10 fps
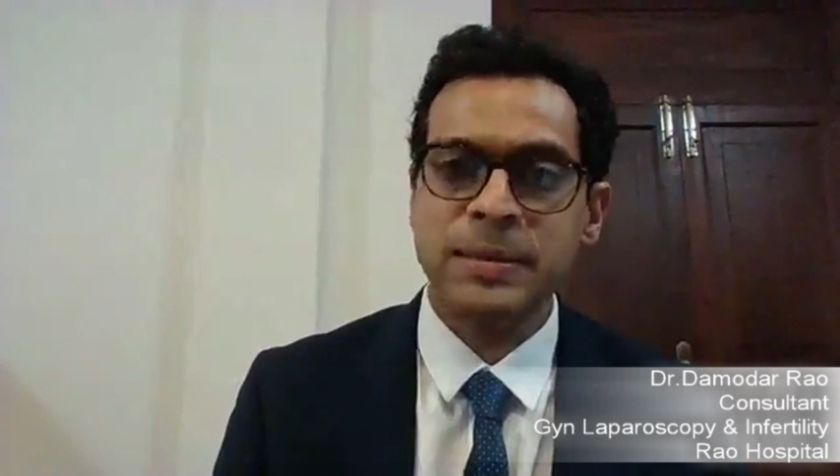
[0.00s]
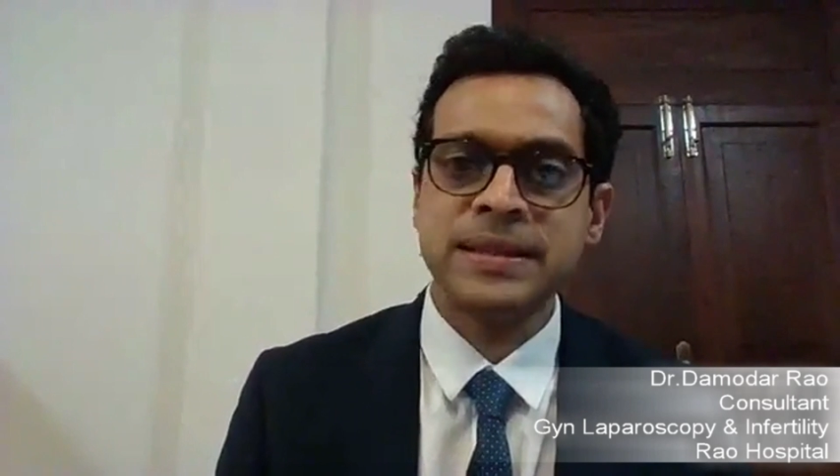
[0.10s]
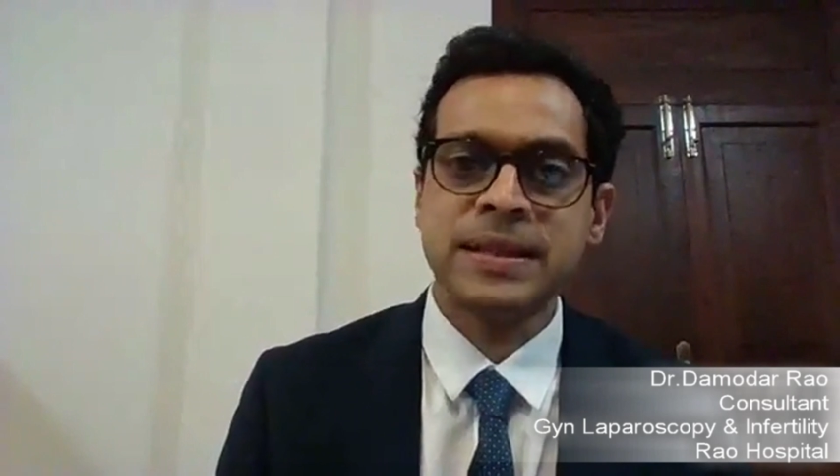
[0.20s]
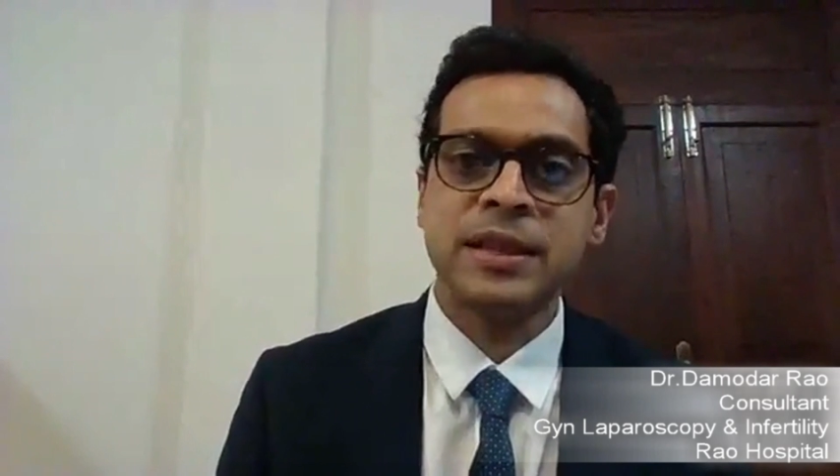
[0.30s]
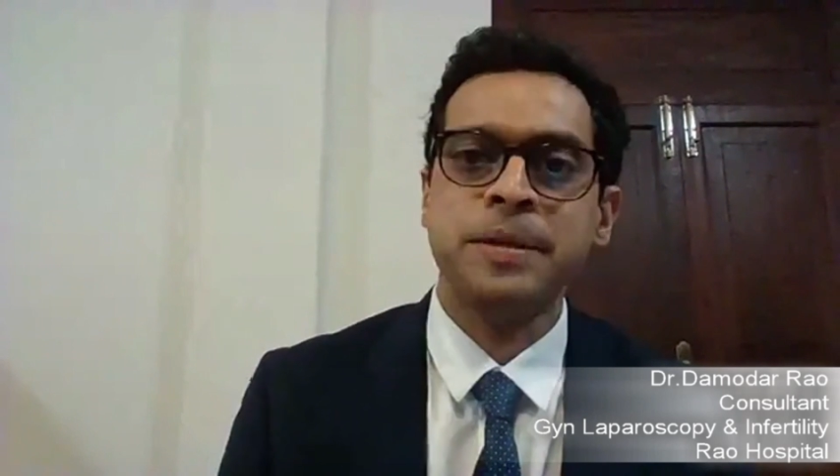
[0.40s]

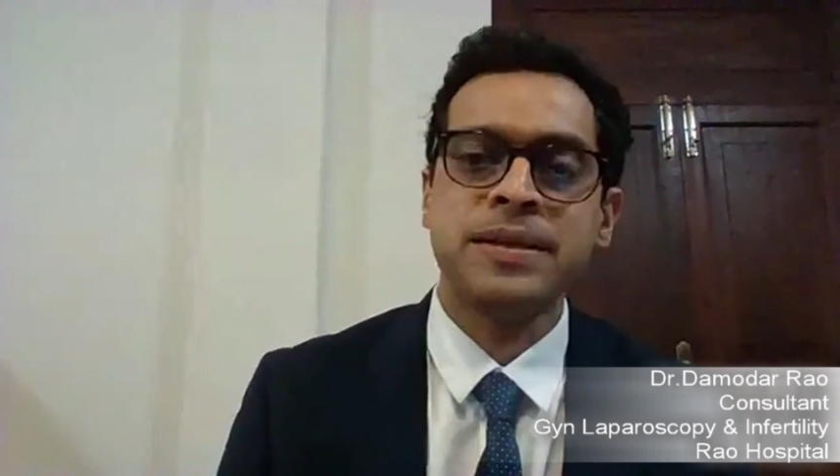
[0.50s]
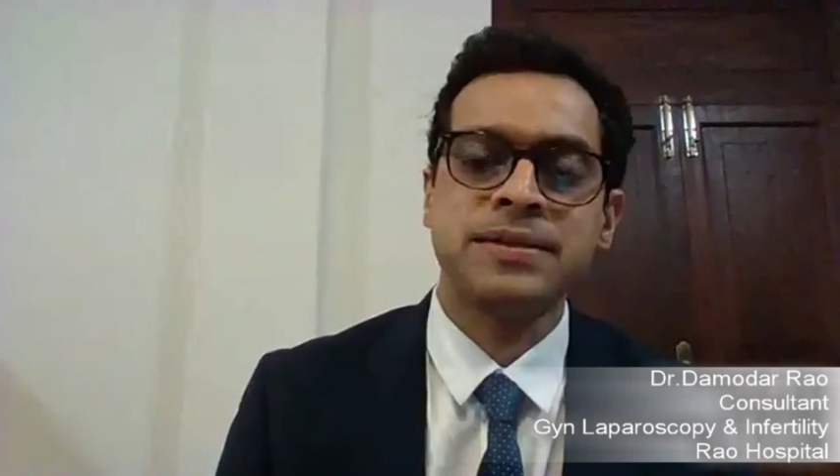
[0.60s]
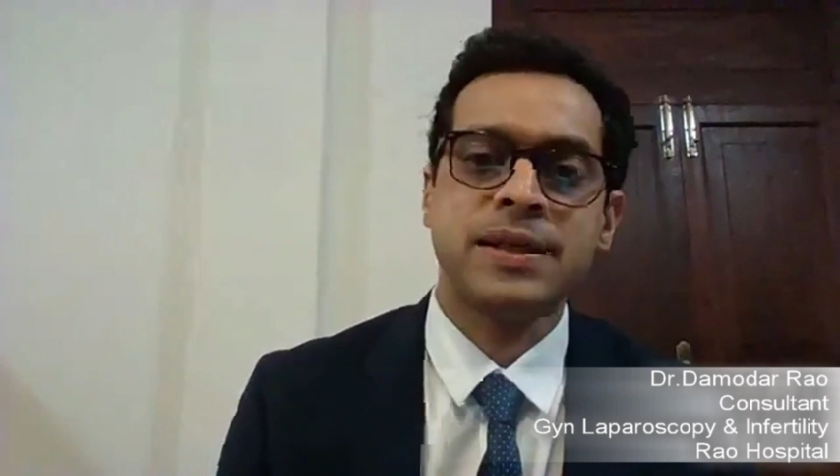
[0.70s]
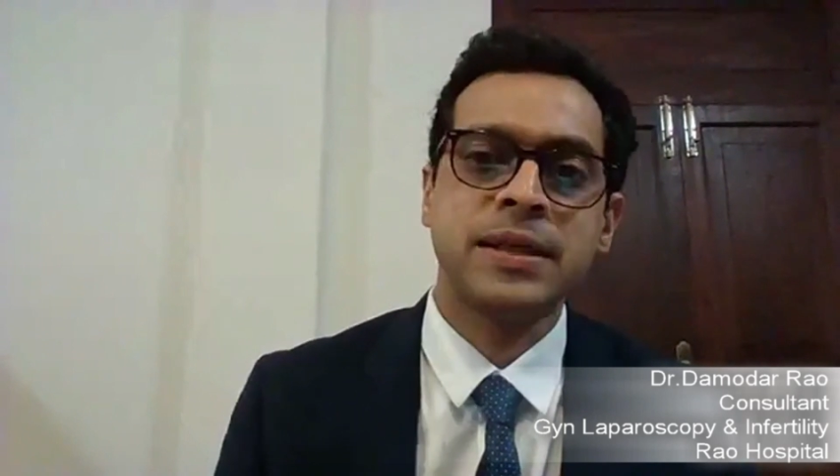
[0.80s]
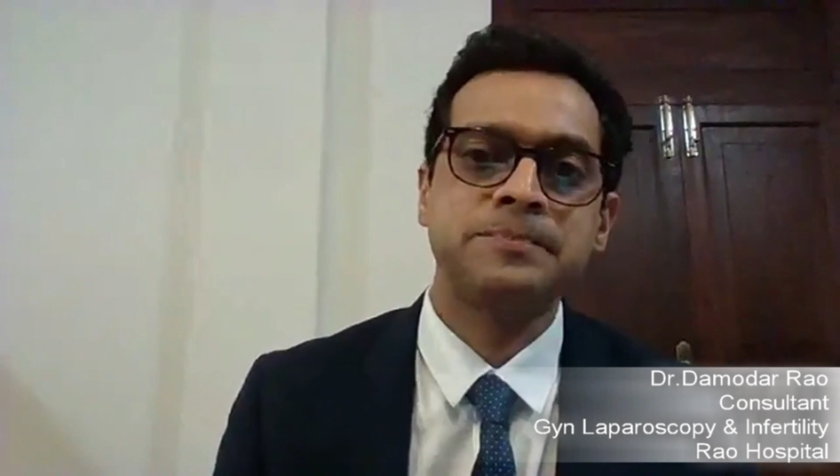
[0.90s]
basically
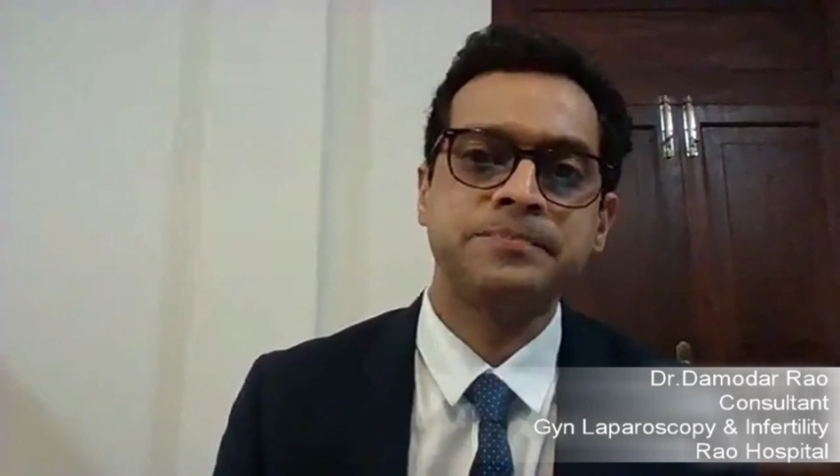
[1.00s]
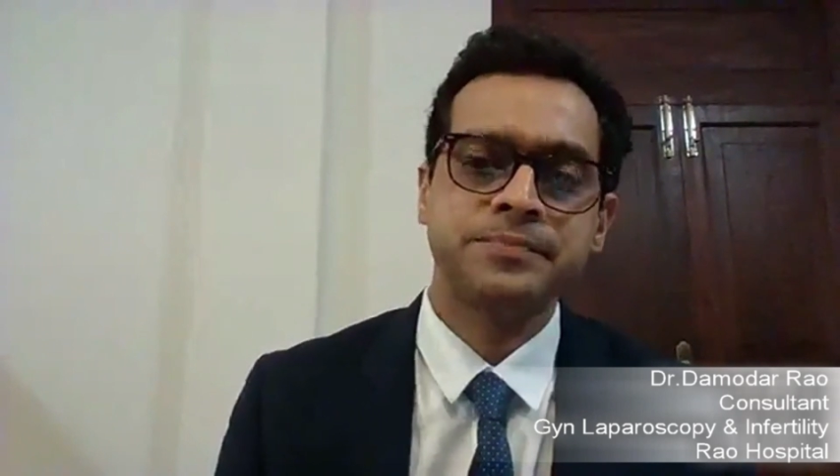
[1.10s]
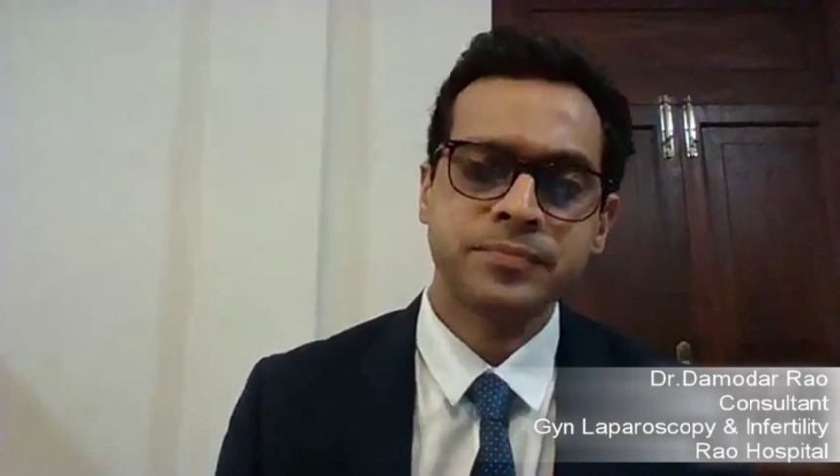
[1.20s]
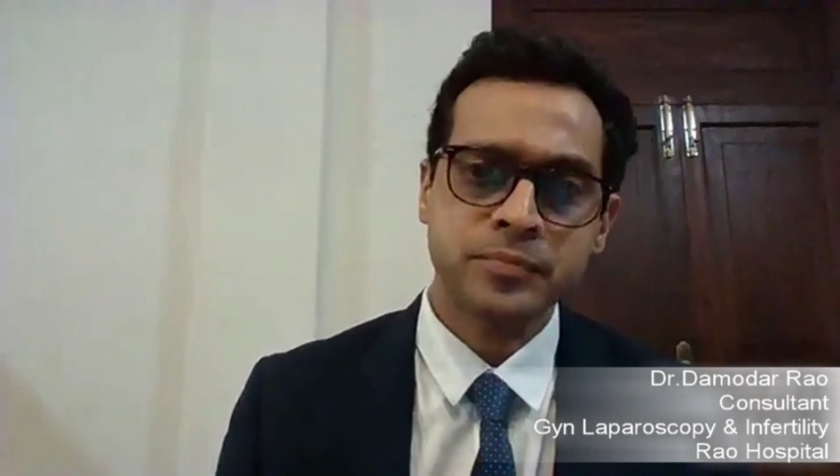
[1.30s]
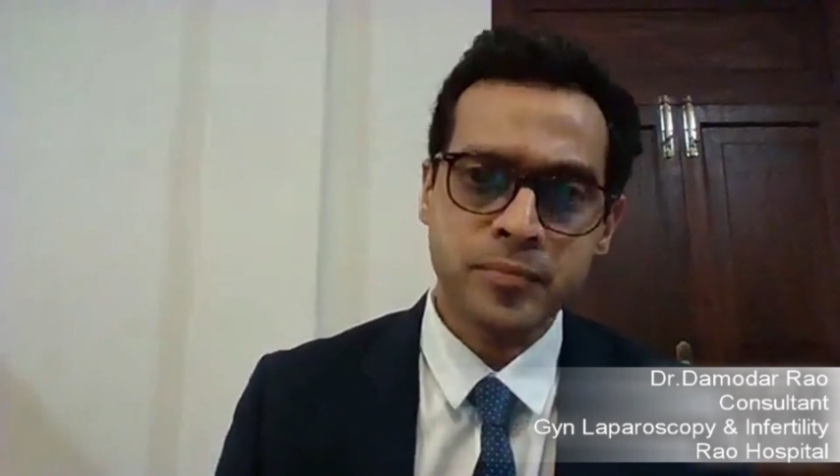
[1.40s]
means that
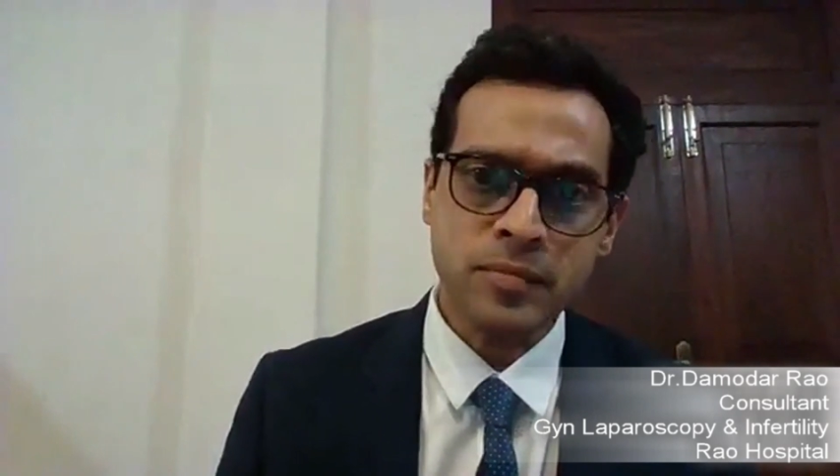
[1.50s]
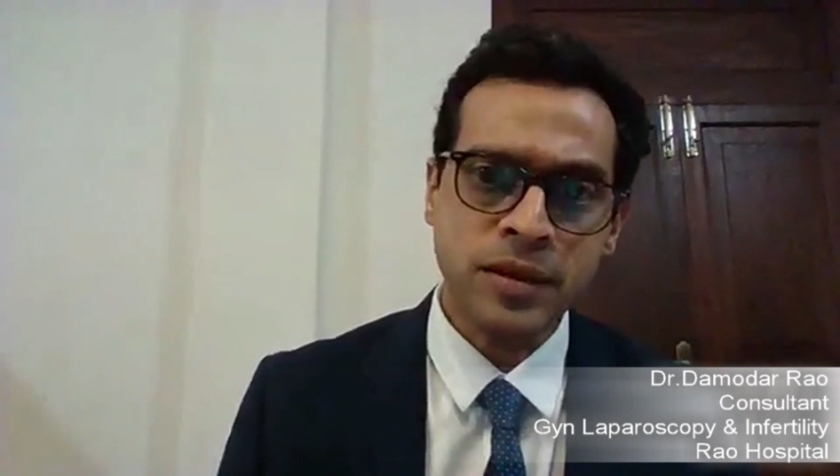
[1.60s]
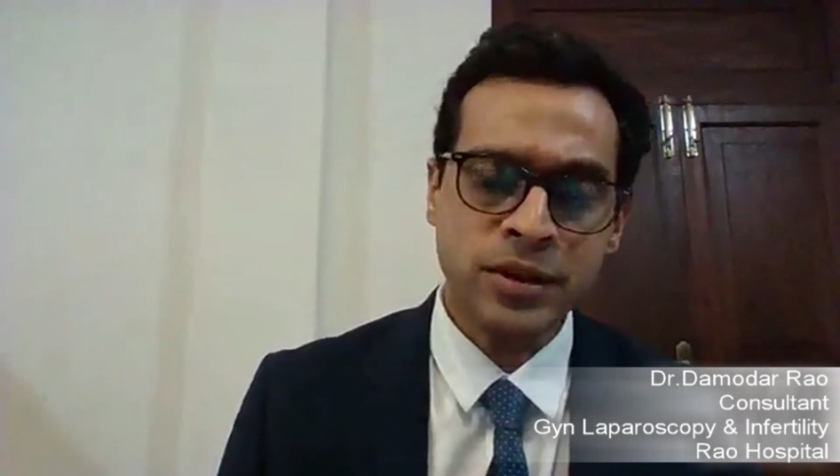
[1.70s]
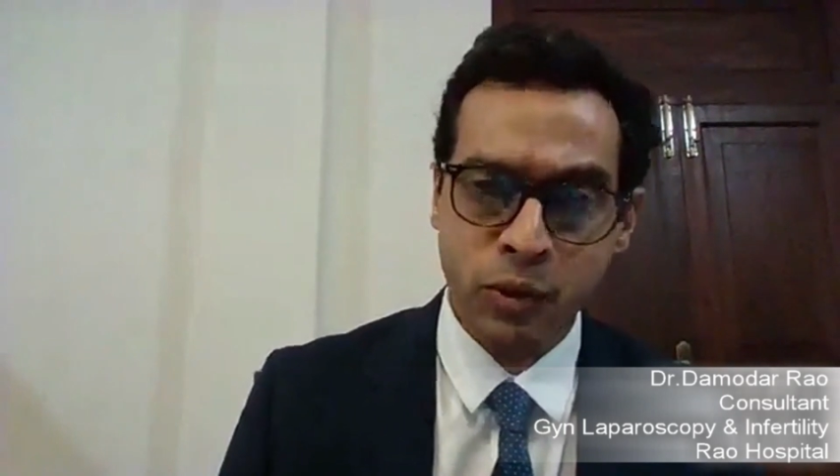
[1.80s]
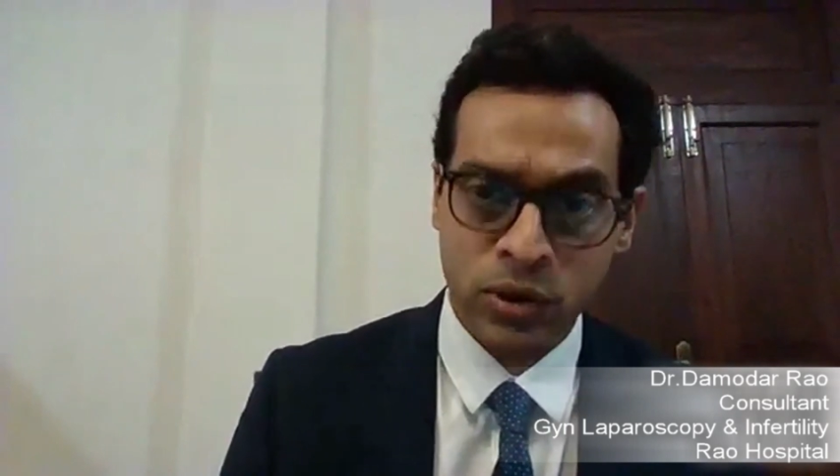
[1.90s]

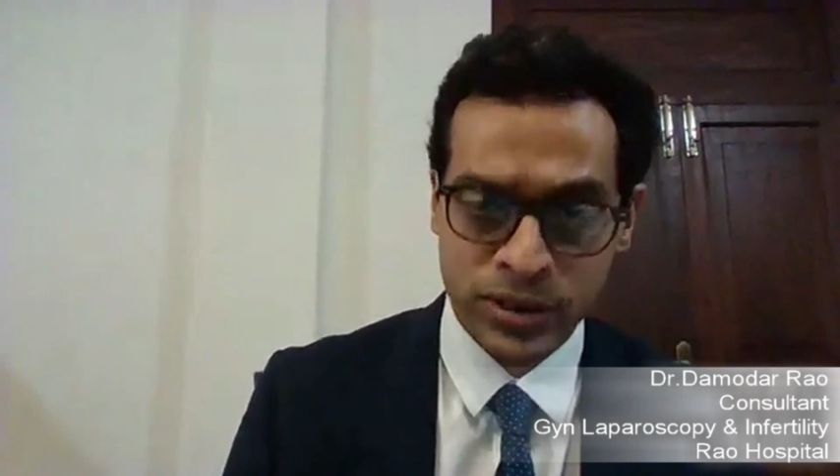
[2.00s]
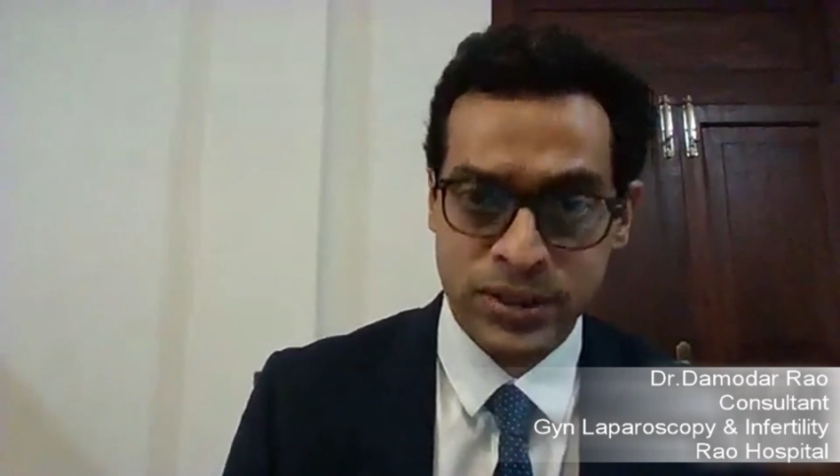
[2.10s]
you already